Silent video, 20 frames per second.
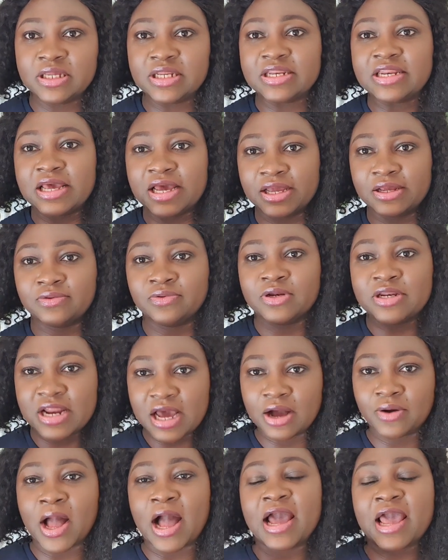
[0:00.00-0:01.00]

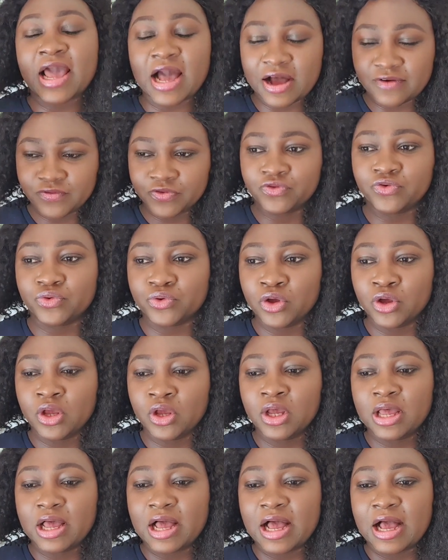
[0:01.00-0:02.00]
Now I have to
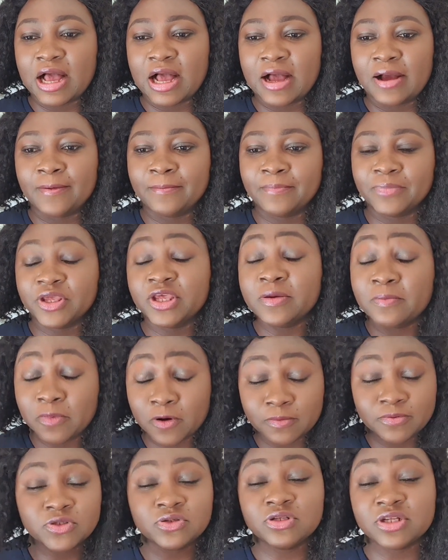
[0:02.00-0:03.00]
keep
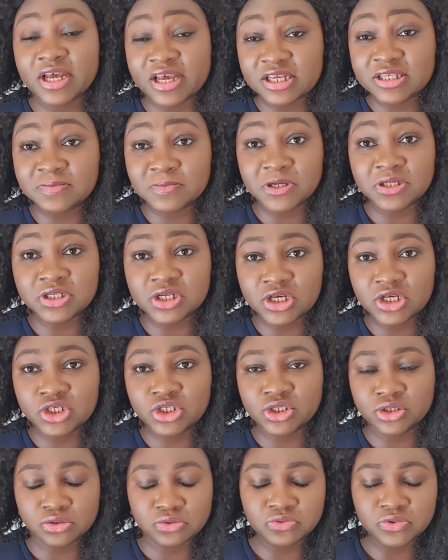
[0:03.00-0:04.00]
up to the
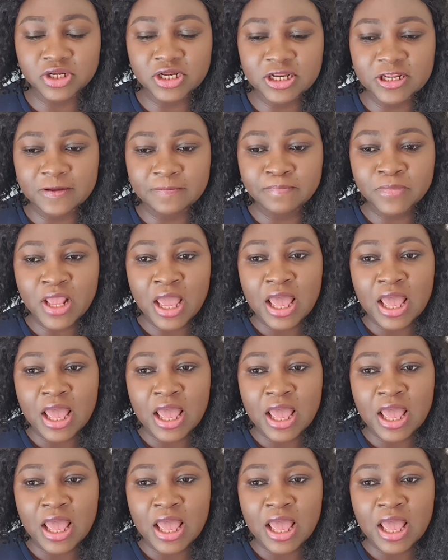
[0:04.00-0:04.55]
expectation, really.